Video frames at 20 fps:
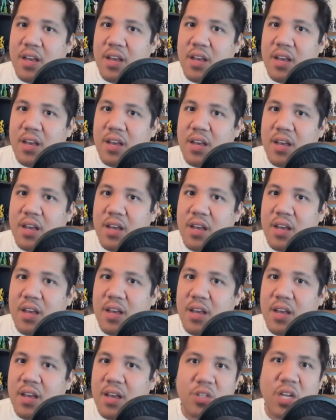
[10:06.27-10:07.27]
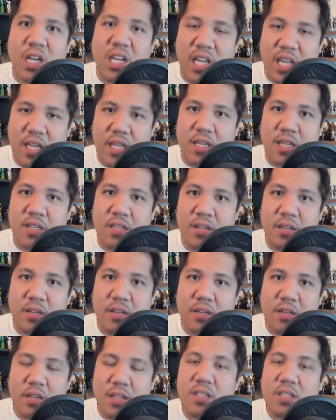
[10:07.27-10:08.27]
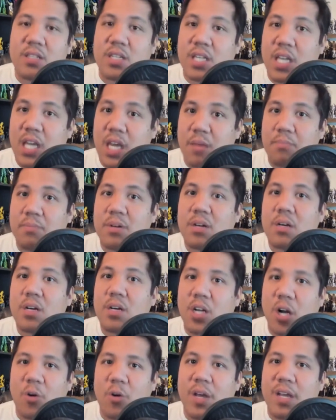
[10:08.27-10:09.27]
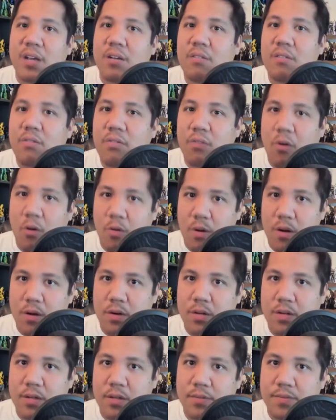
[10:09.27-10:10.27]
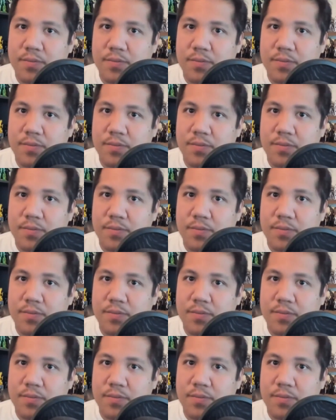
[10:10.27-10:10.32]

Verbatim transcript: I got the push I needed to keep going forward.